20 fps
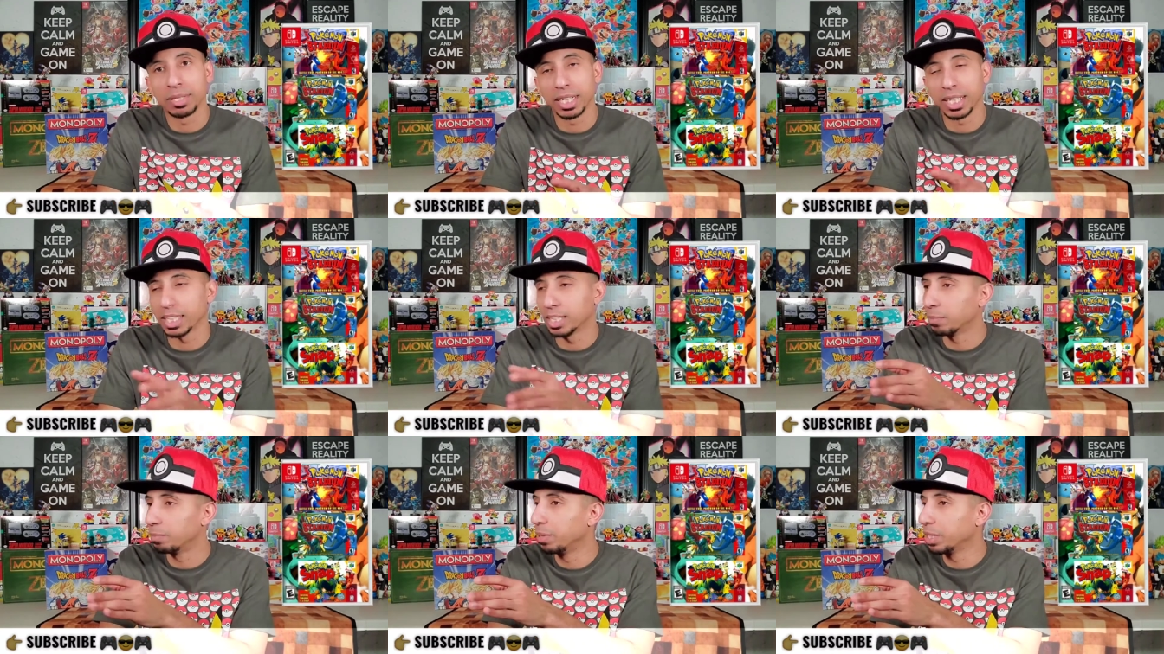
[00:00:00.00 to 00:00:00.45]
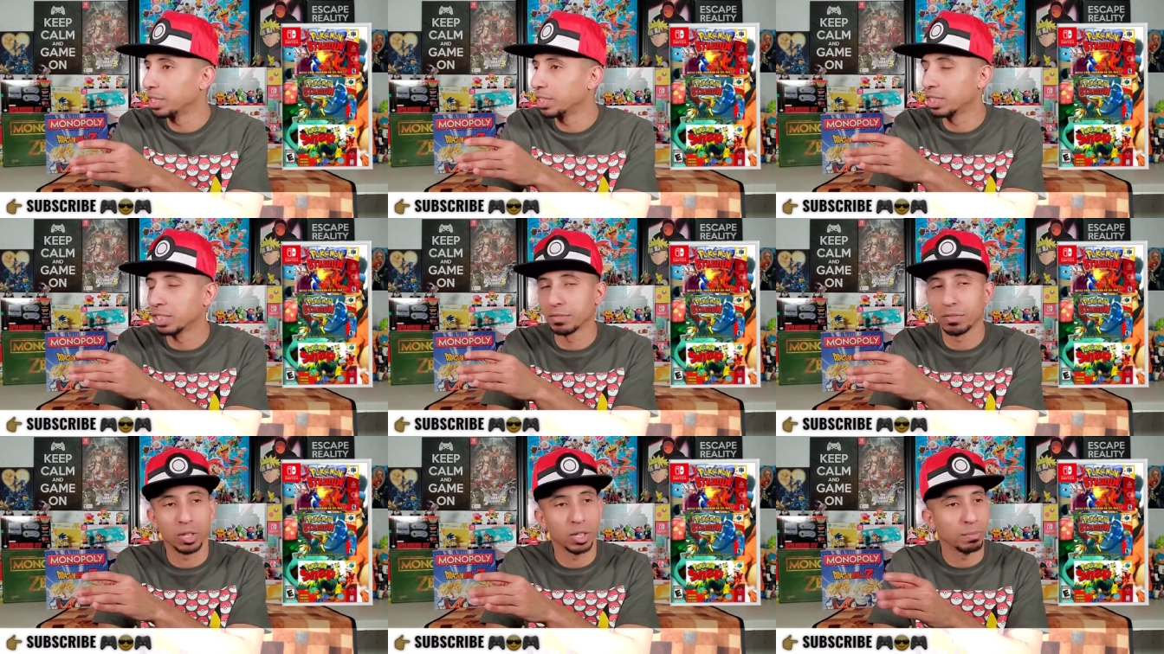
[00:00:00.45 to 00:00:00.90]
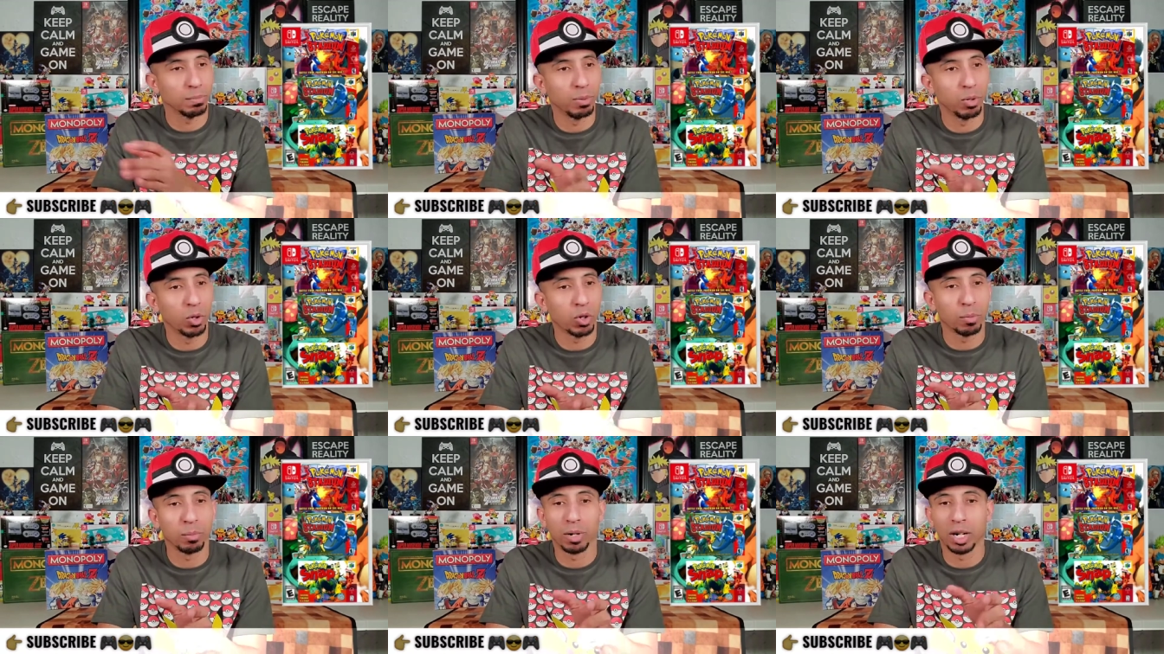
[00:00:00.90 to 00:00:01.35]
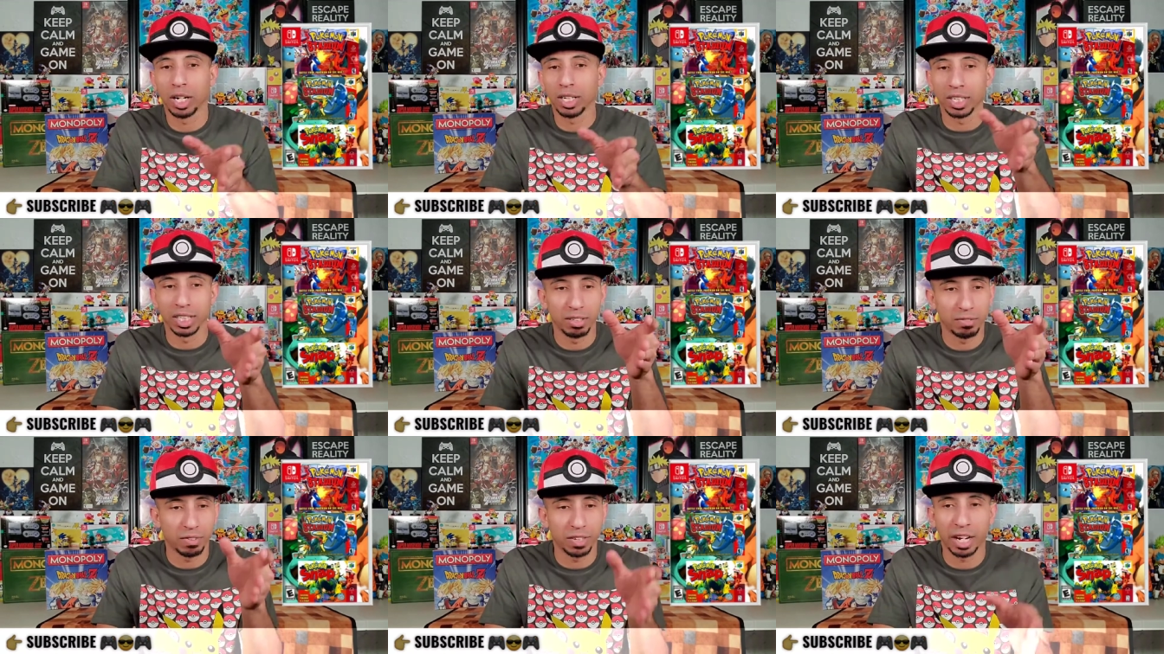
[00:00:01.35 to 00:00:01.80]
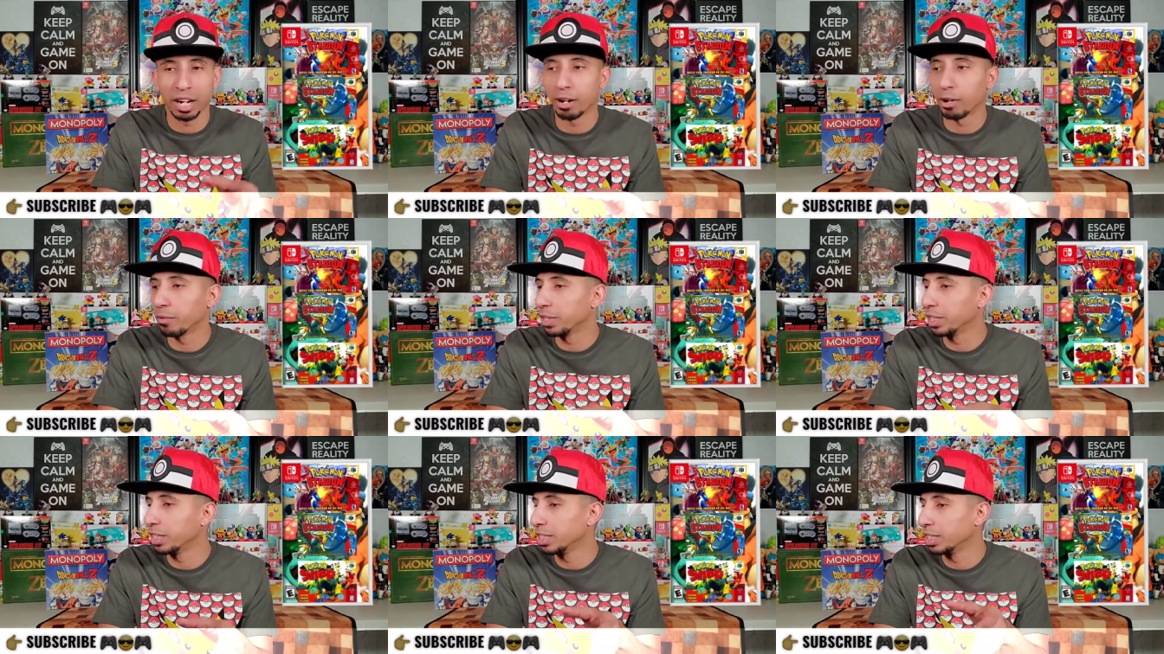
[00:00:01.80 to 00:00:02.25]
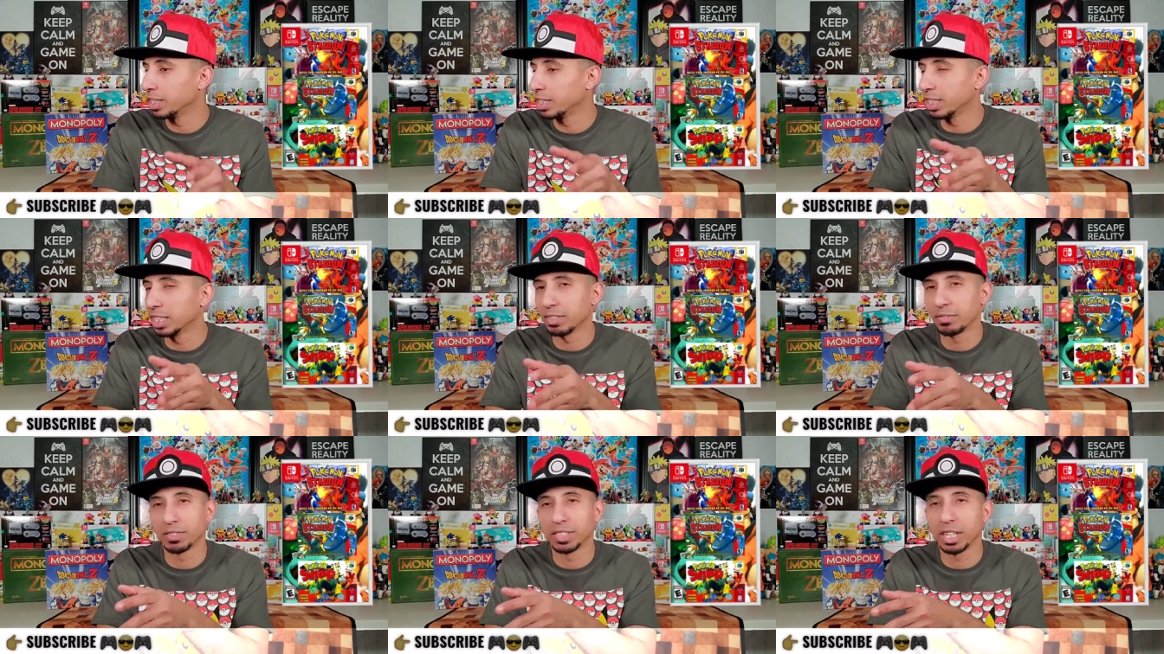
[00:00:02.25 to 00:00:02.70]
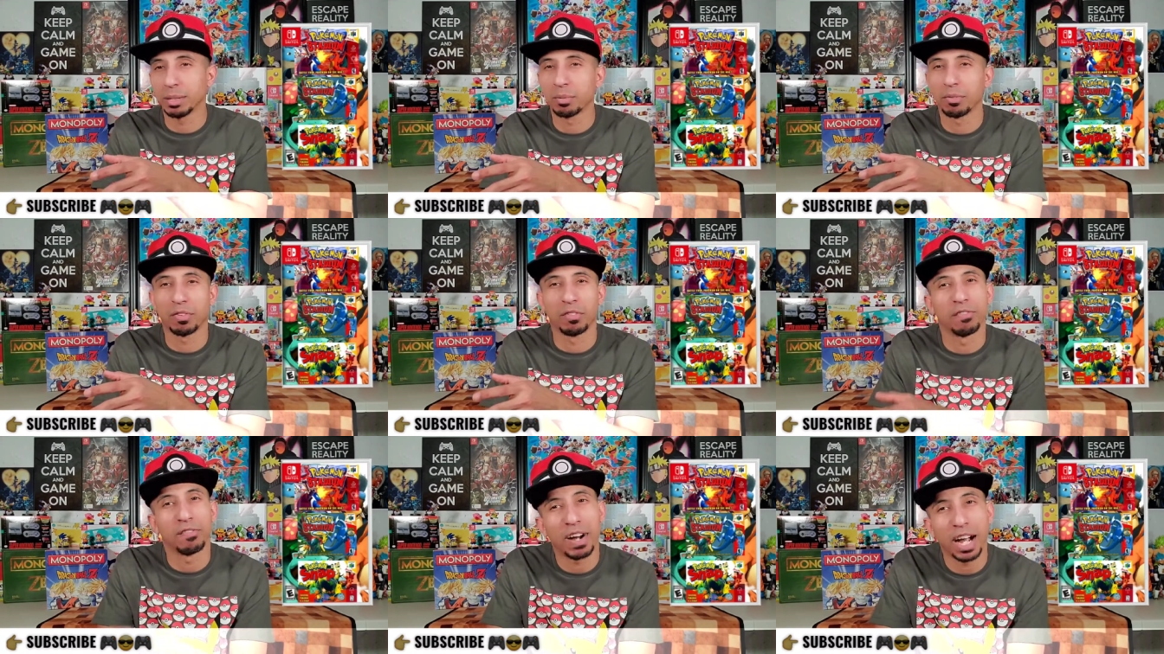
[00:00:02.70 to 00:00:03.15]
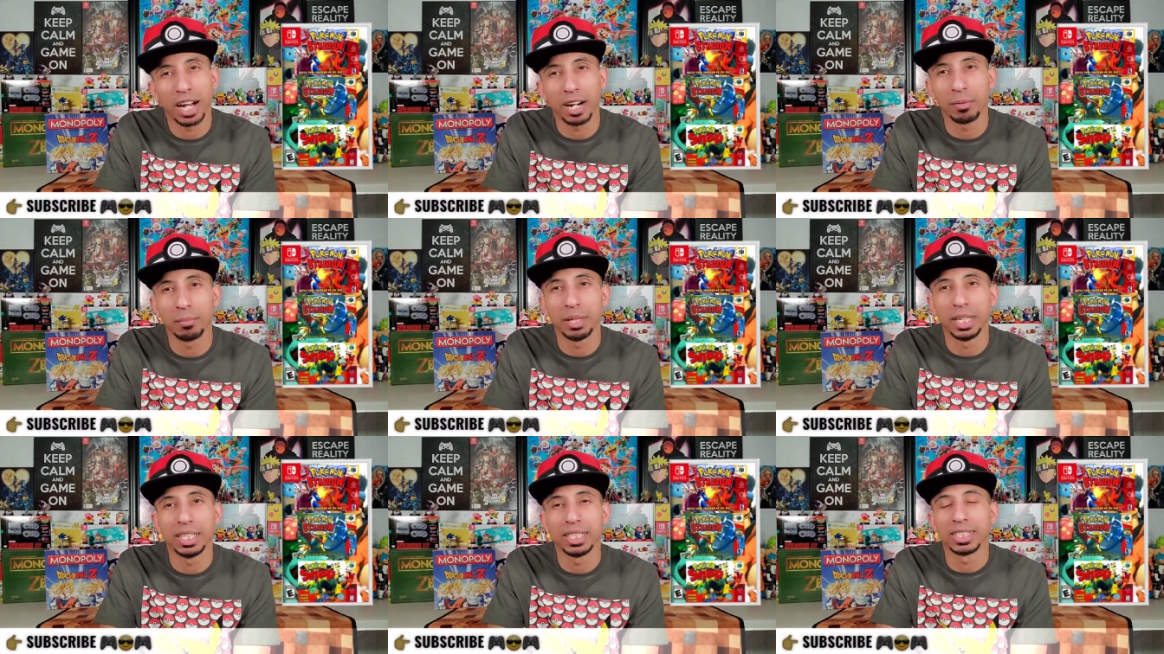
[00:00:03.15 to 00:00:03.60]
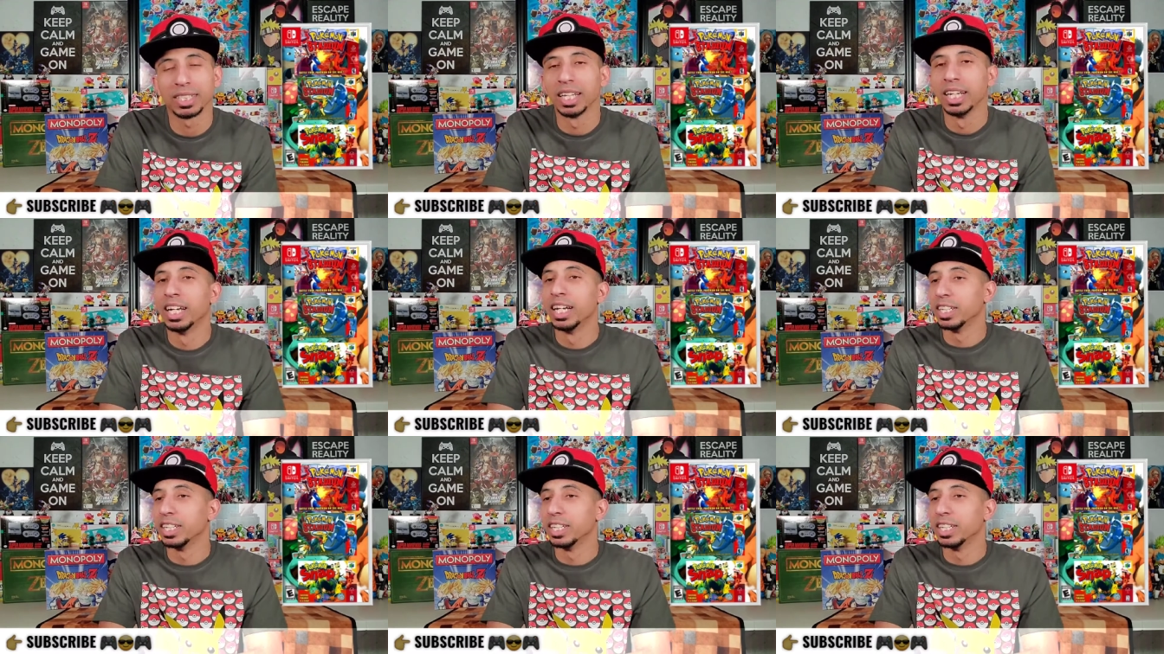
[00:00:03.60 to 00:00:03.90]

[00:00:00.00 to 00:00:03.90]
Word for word: taking the pictures of all the Pokemon, the different areas, the different type of environments,